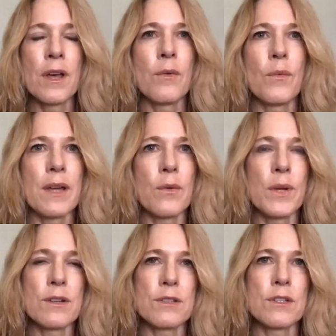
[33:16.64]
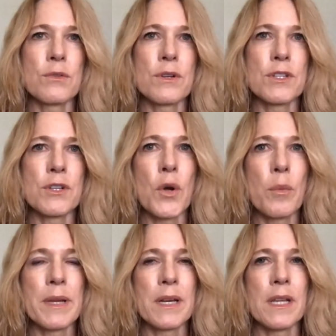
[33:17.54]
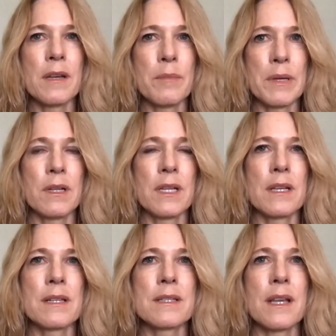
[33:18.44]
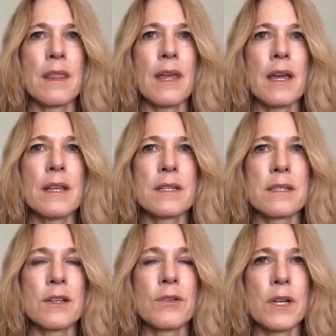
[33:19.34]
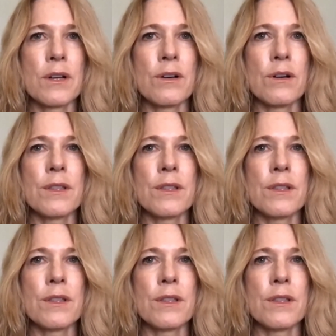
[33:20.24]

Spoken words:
When windows and doors are open in buildings, and that is critical.